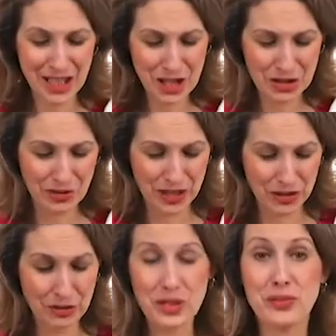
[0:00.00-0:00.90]
So then
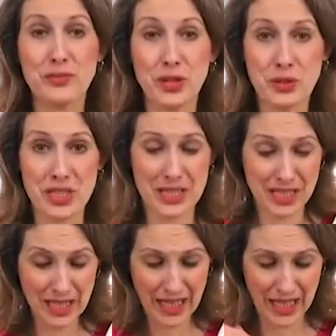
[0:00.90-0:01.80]
you can focus
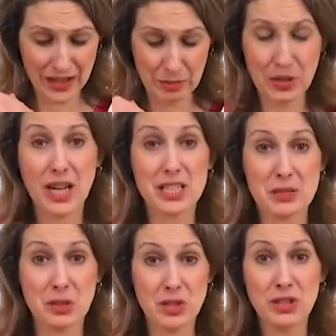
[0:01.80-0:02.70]
on the
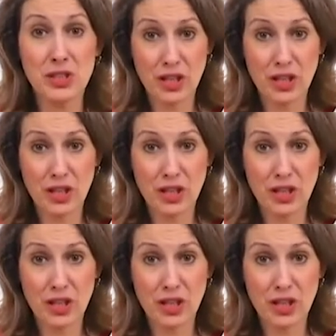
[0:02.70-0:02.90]
proximal